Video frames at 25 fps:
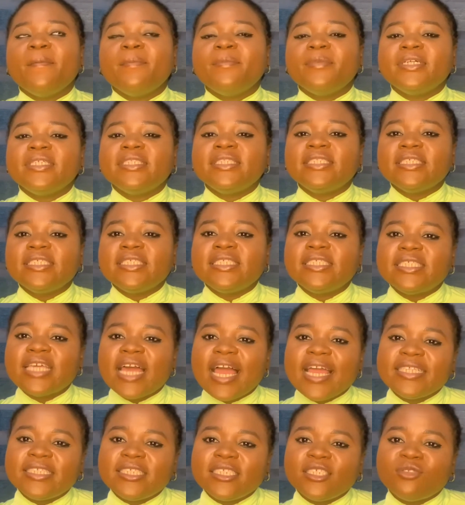in this
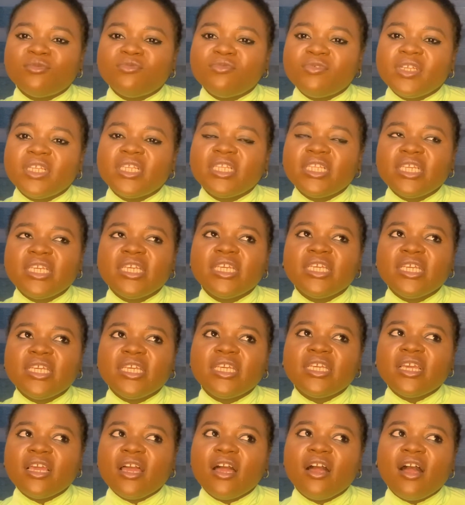side is really